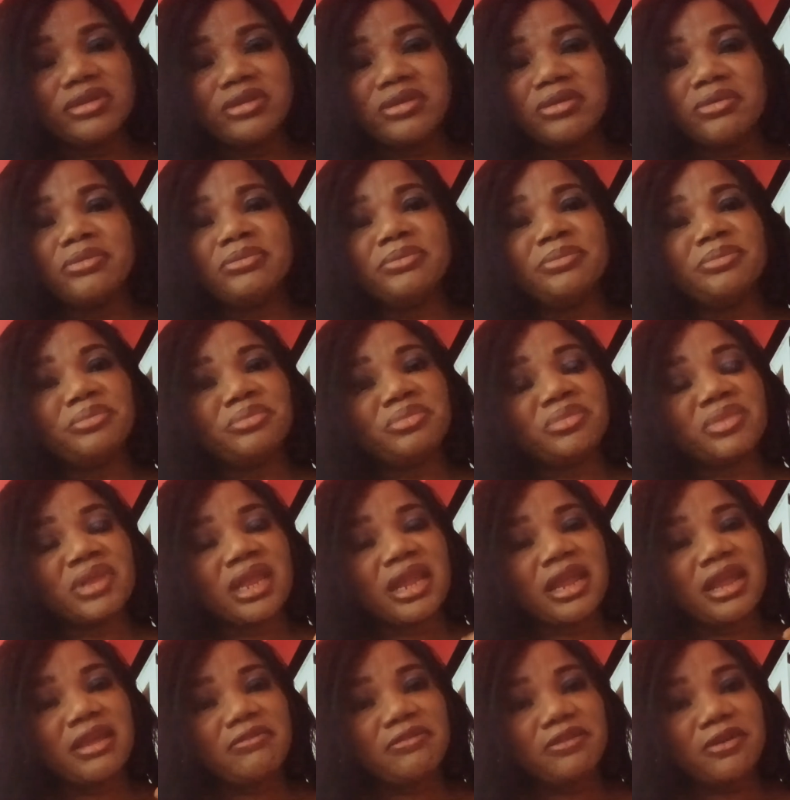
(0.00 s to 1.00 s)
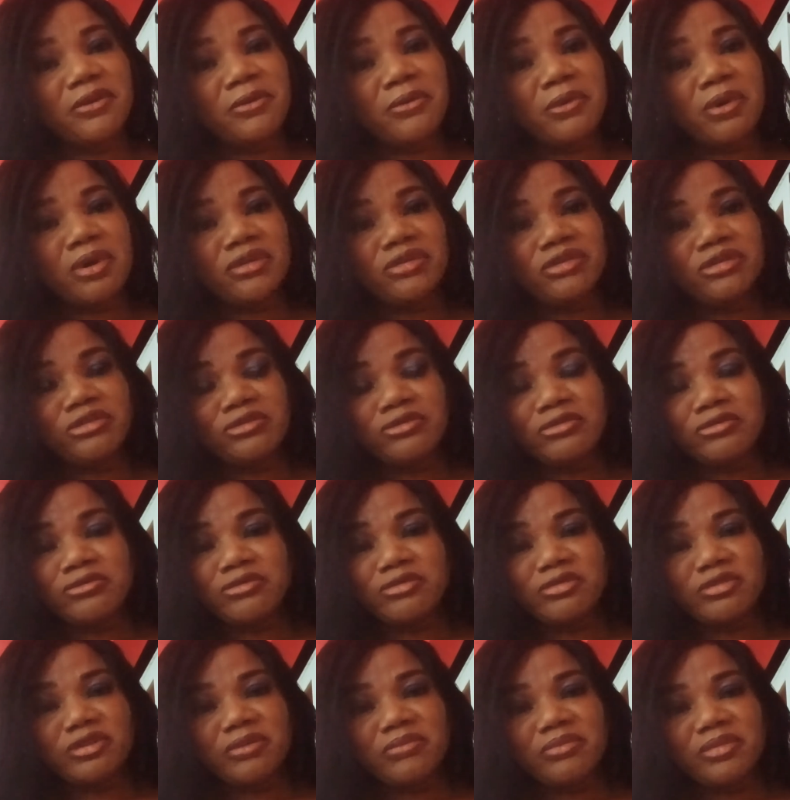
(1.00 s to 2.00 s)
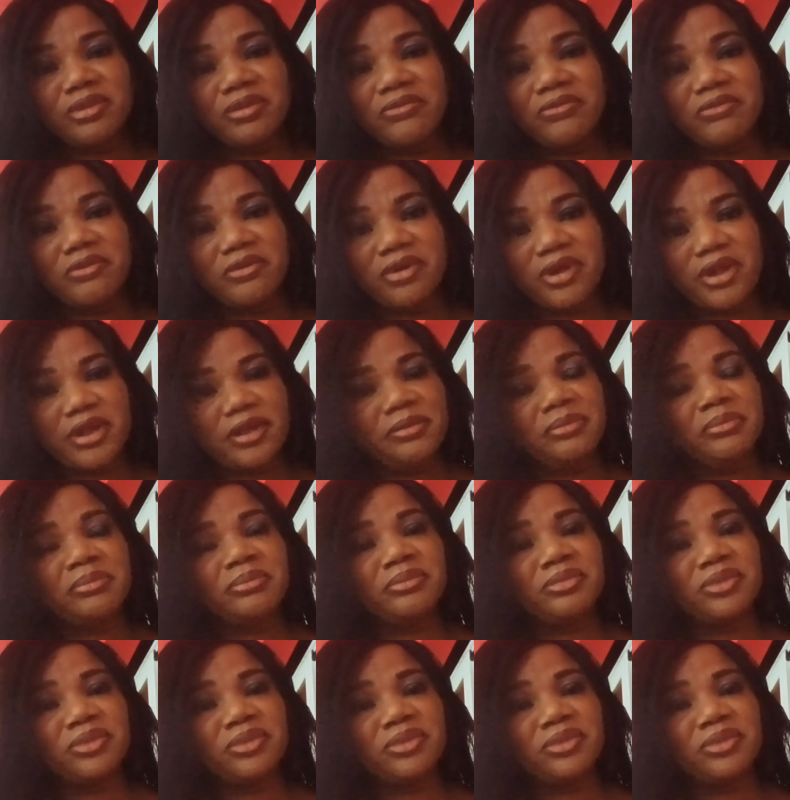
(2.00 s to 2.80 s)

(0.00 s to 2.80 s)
So if he wants you to do something for him,